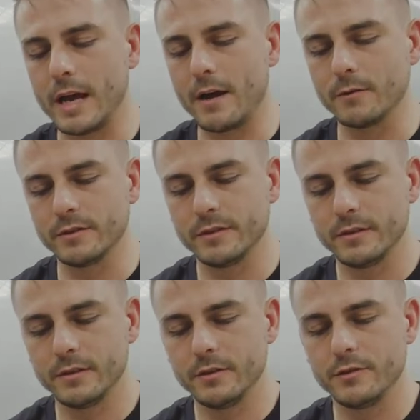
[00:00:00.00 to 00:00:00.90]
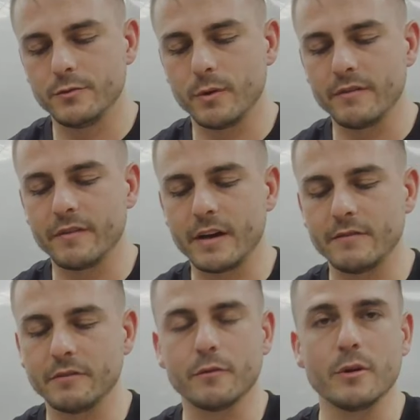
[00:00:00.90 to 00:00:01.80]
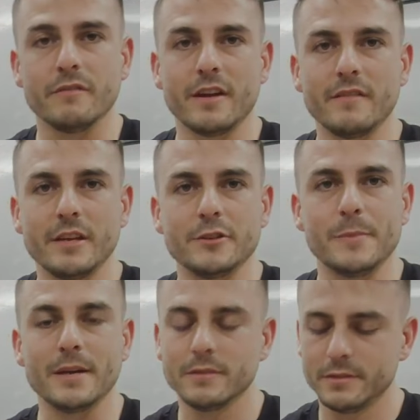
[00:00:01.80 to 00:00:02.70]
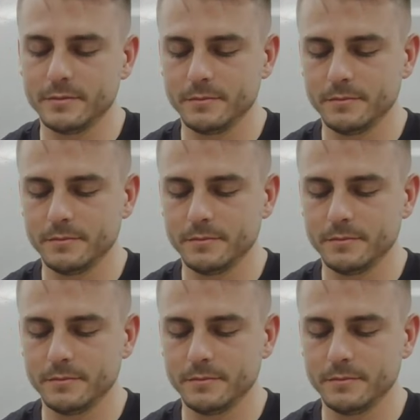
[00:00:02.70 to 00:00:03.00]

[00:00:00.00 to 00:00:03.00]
out 25 to 45 inch-pounds.